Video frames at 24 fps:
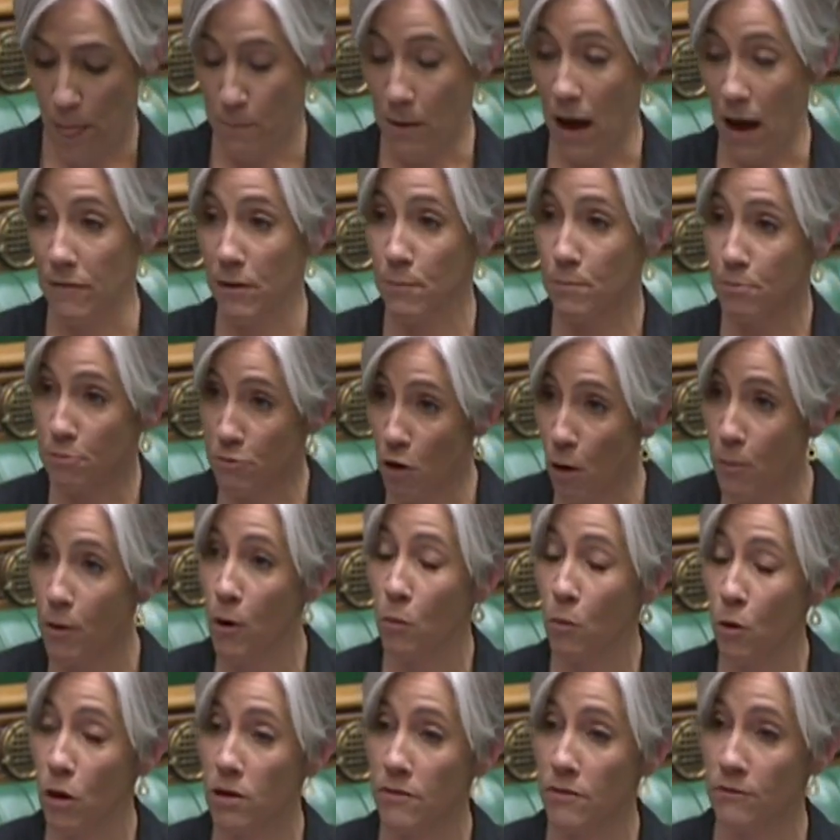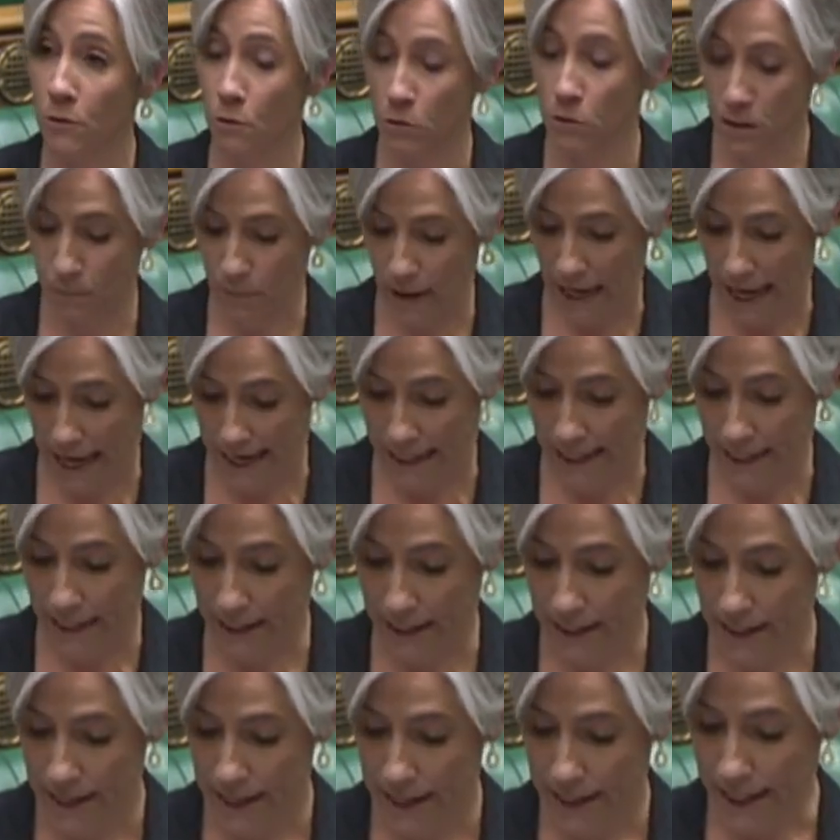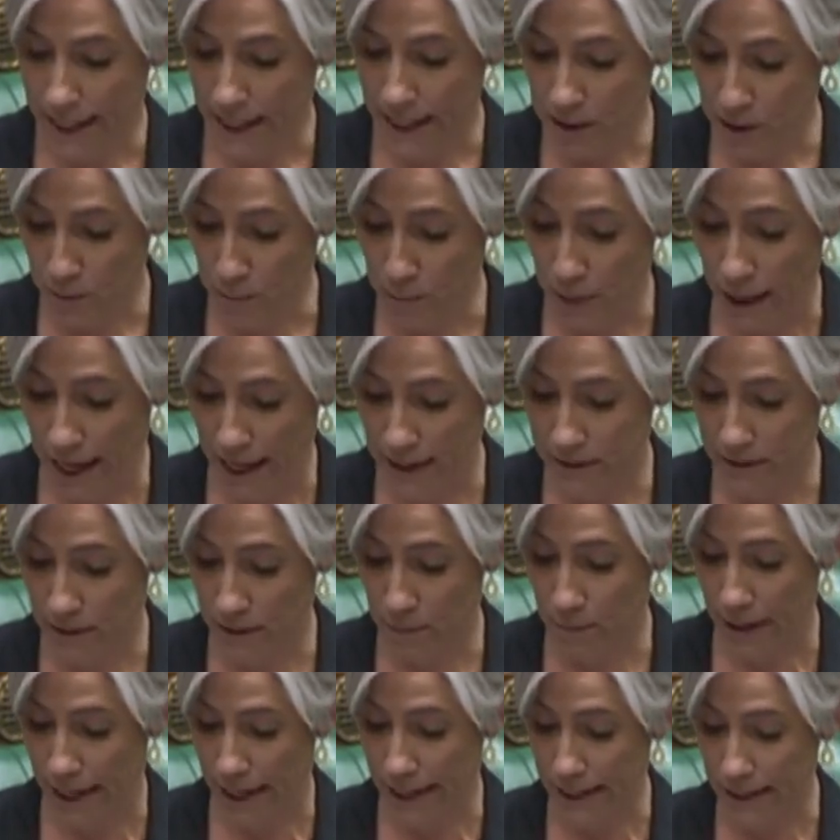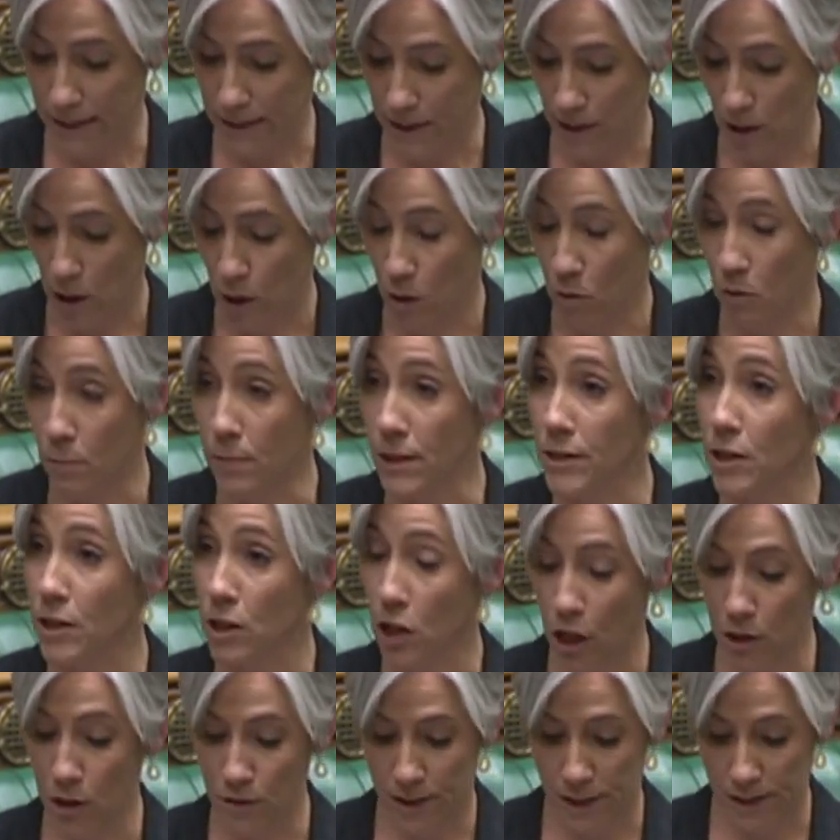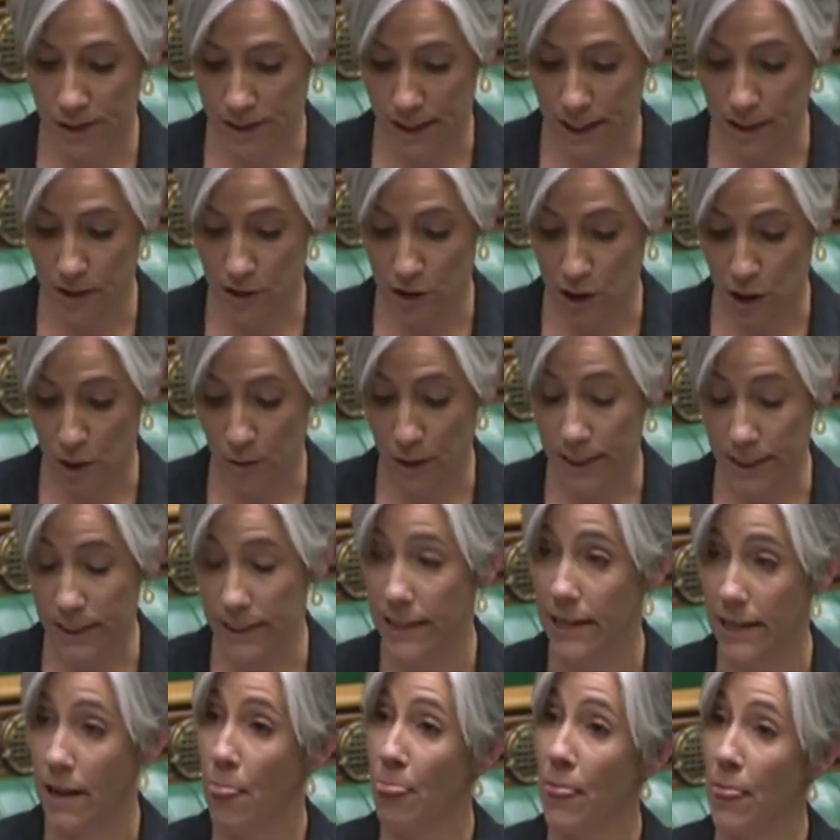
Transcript: but having proper workforce planning, getting some plans in place, would be the closest thing to it.